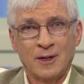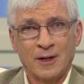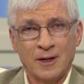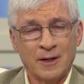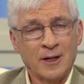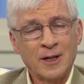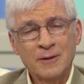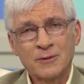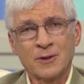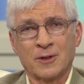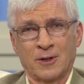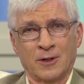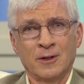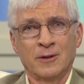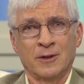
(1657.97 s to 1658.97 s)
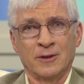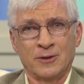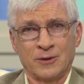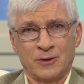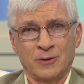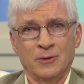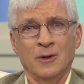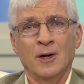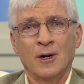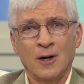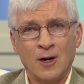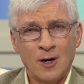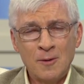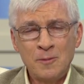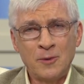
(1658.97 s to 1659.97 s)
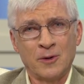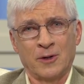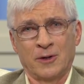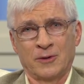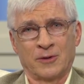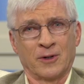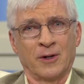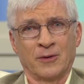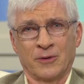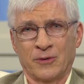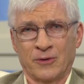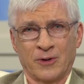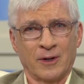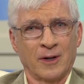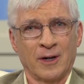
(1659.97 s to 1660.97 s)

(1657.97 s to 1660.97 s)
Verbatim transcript: And have the courage to humble ourselves and say,